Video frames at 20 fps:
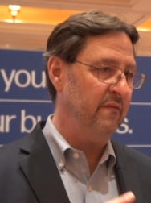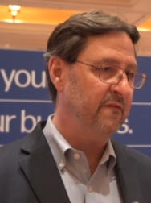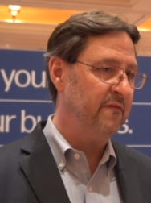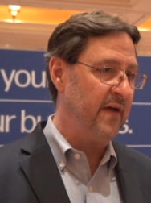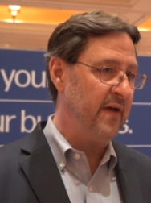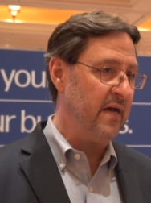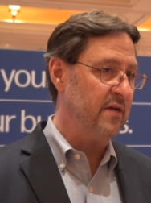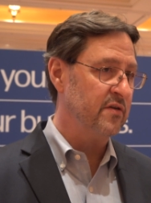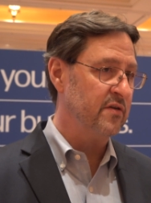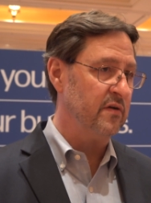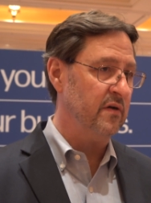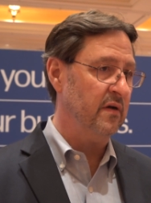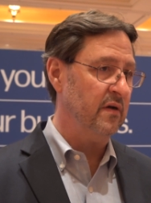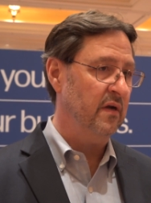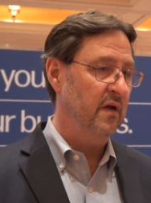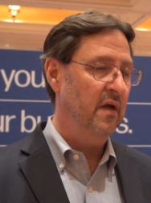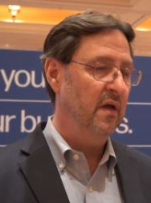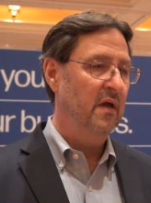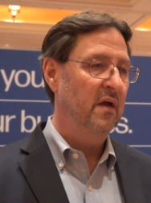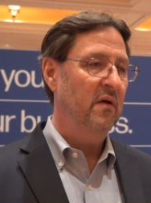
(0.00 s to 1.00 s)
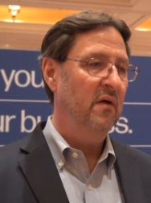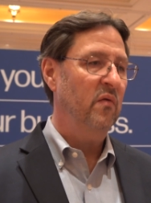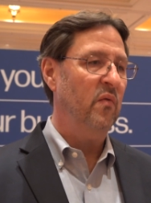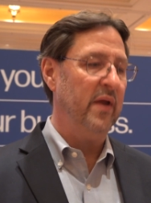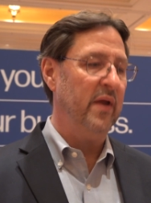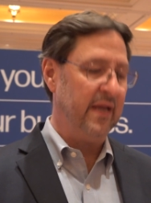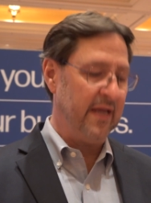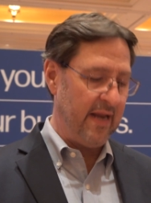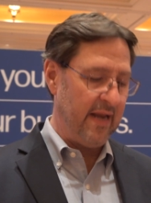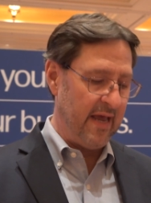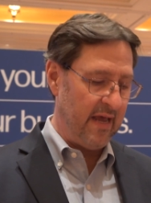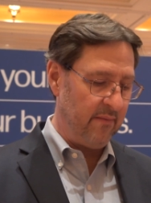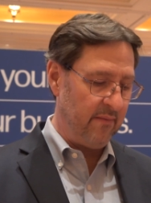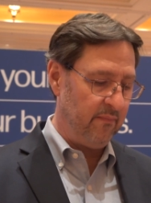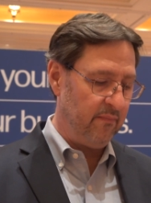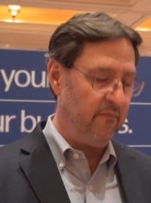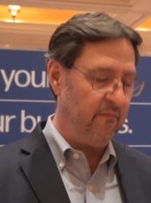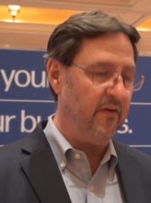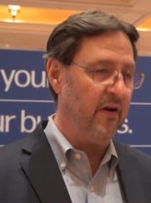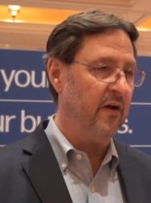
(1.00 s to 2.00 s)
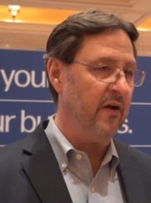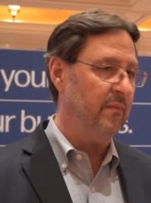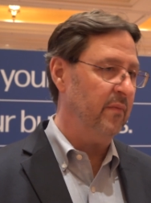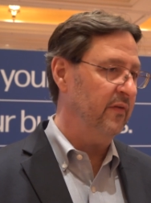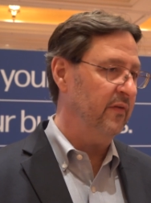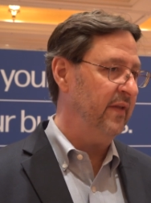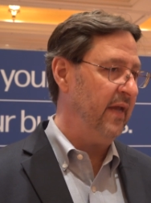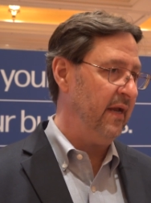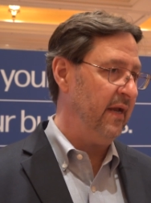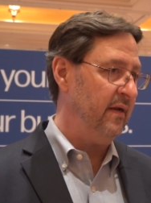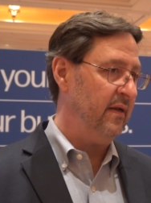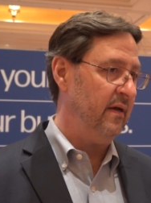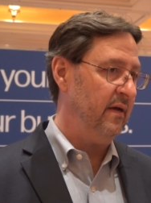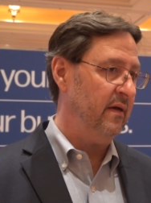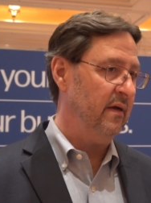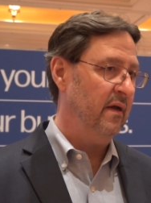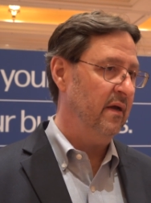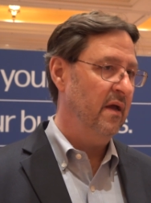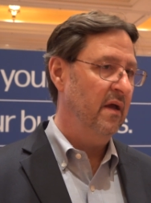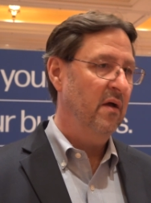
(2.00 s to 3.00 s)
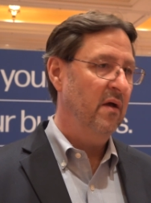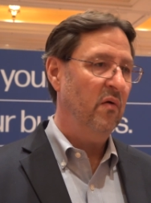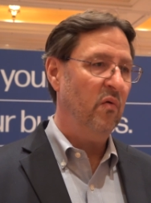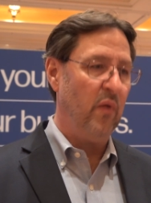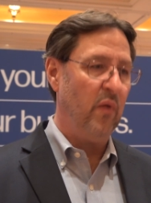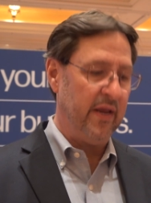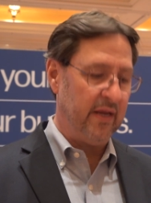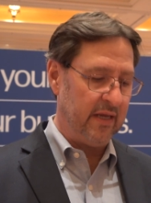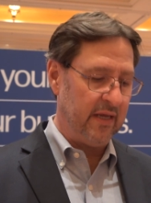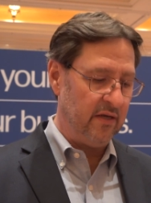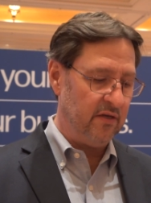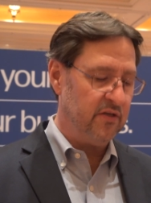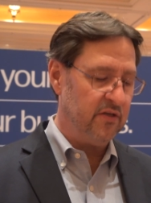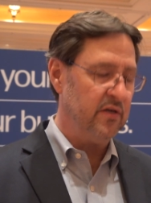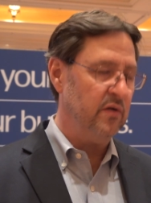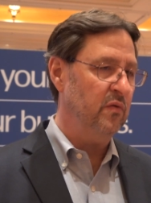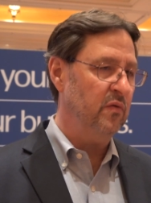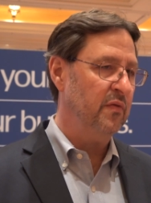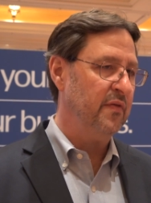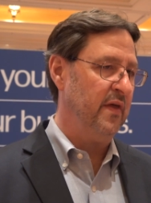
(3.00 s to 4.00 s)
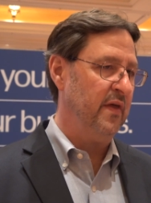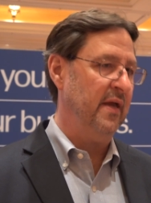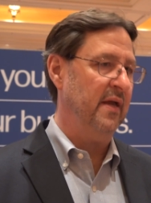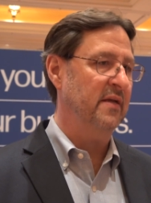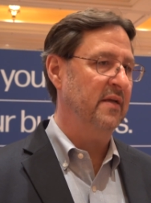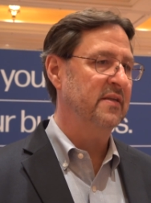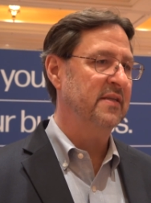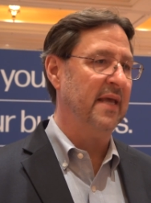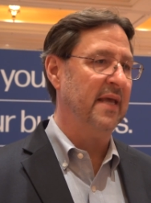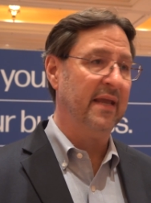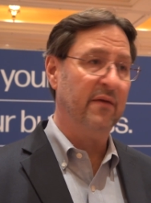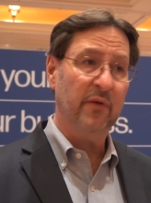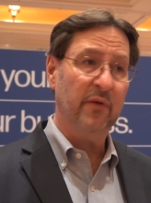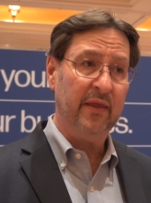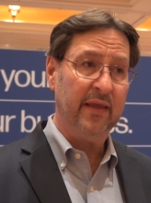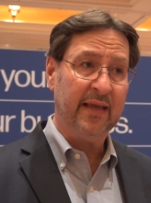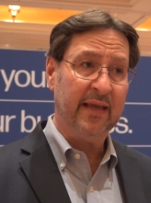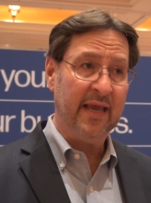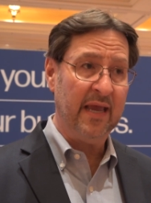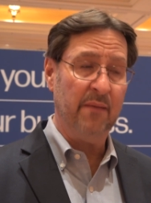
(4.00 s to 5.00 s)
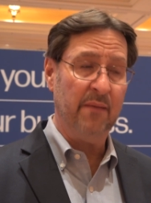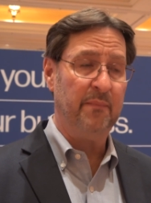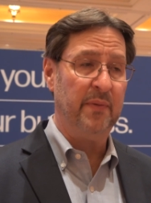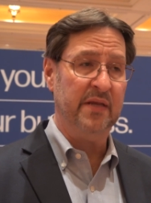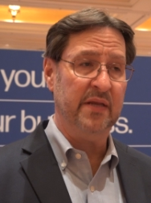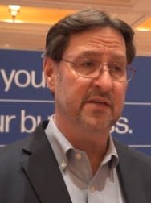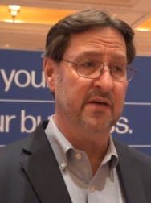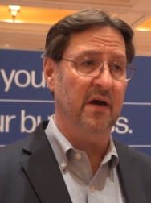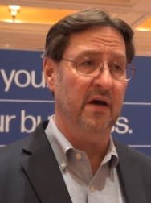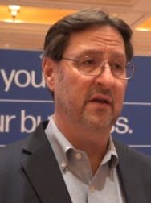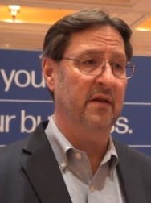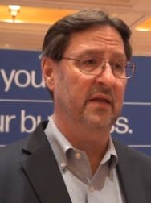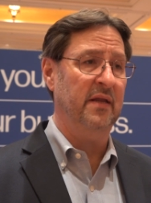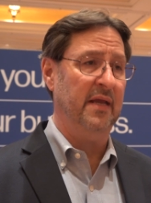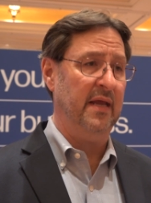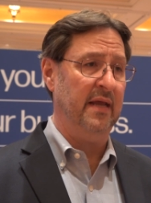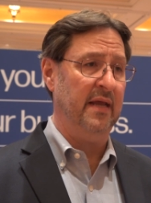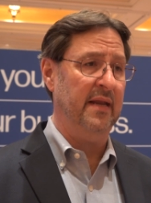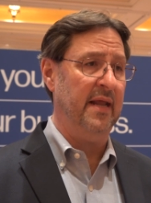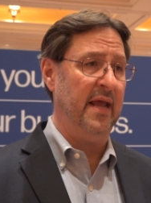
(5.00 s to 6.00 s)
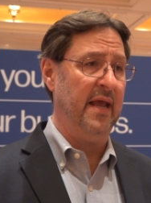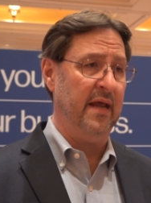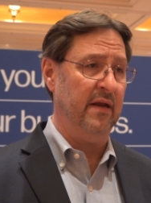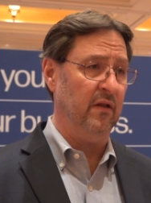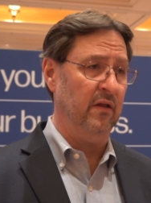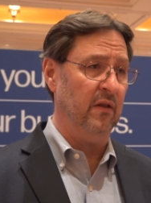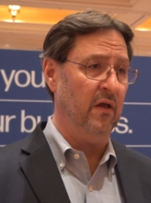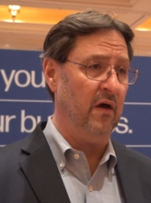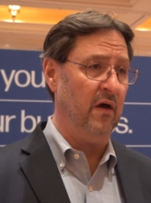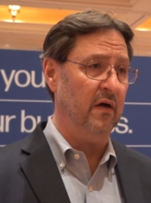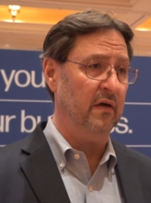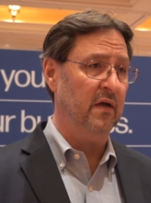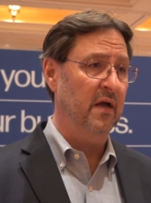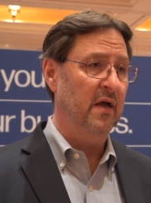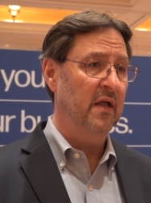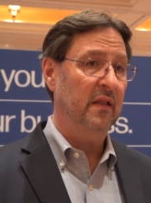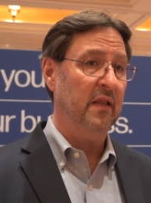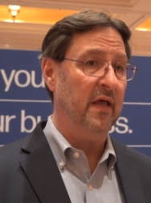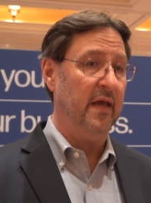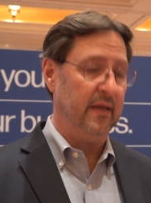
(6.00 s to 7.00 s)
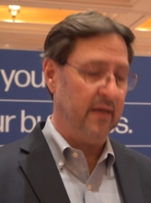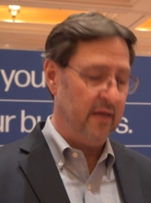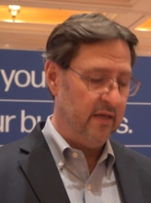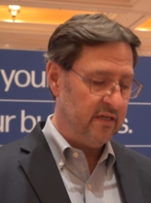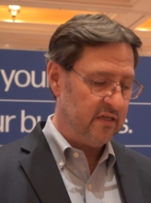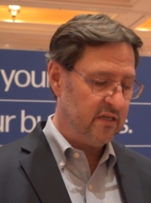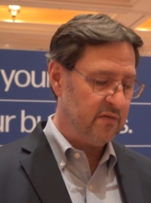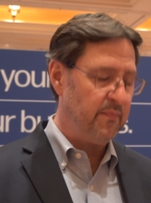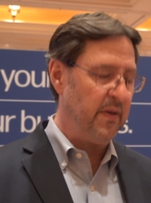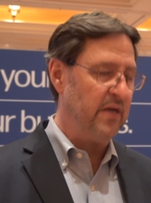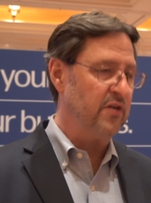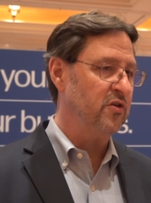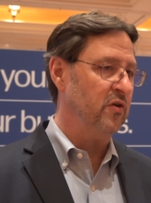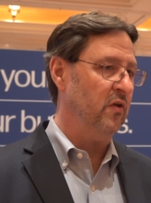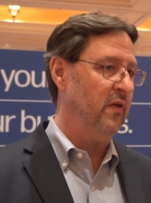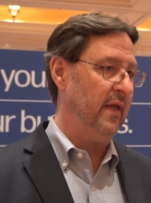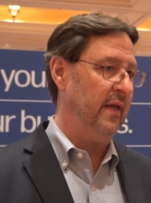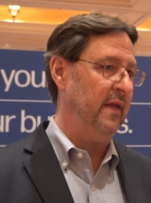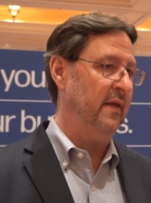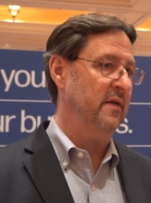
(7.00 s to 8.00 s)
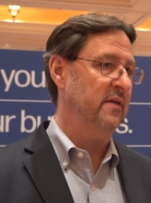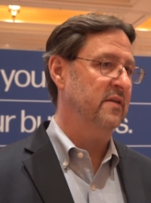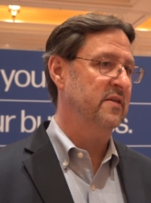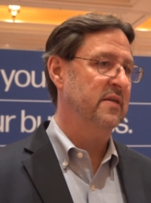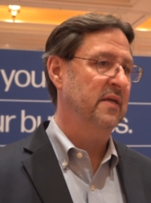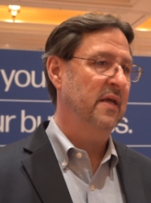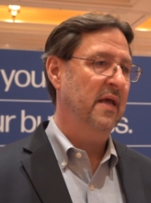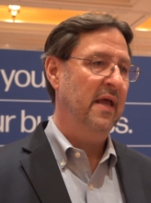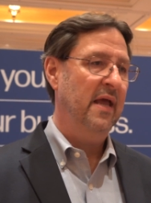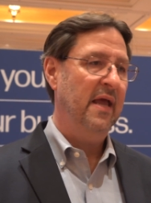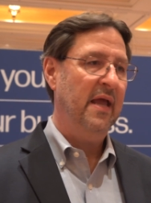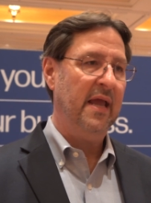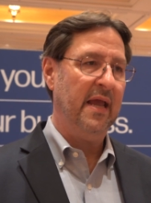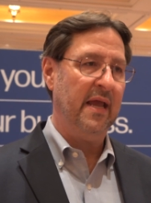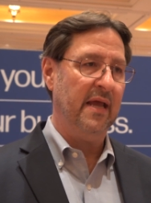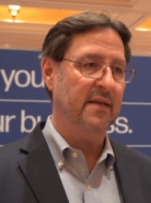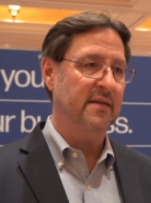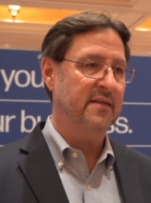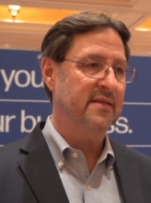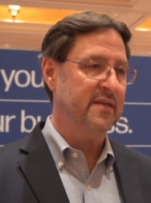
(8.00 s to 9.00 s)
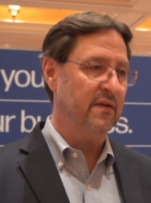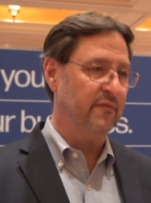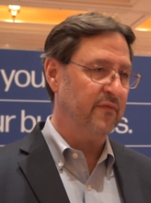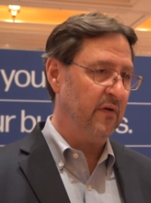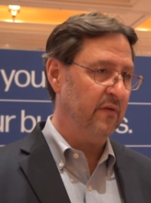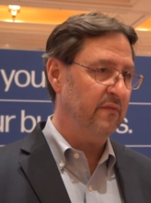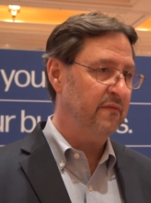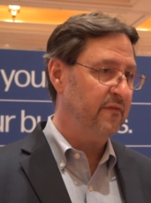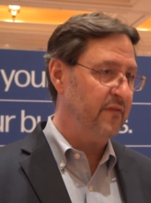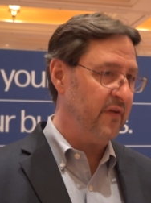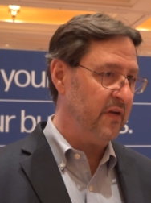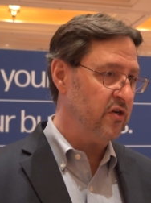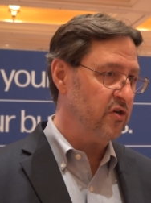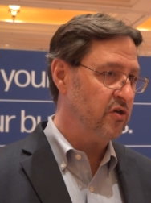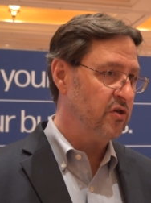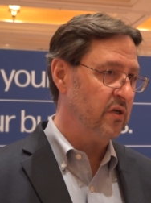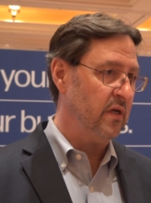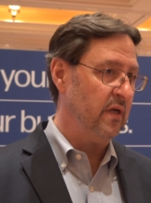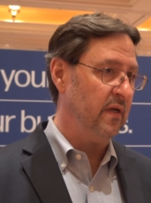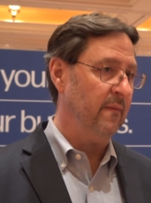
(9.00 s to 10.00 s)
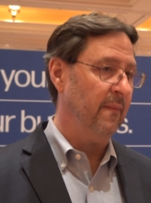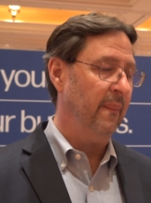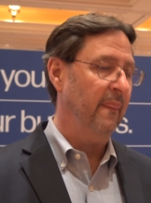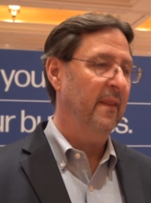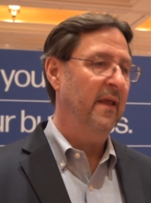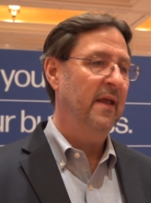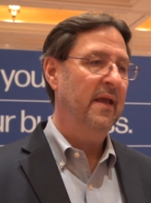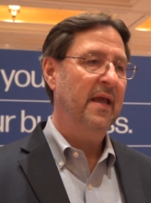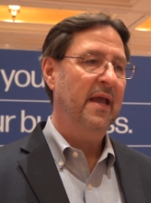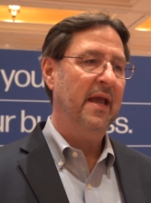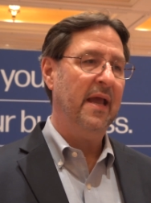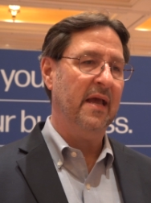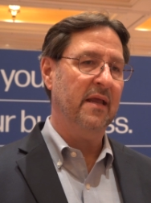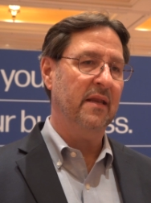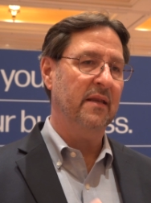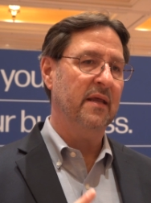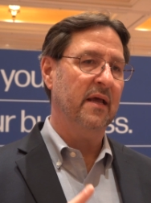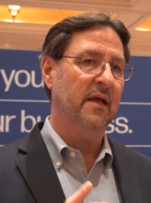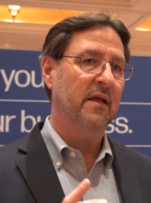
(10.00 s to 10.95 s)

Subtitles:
faster. We can add variable data. We can do things that really can't be done in analog, like special inks and different finishing, and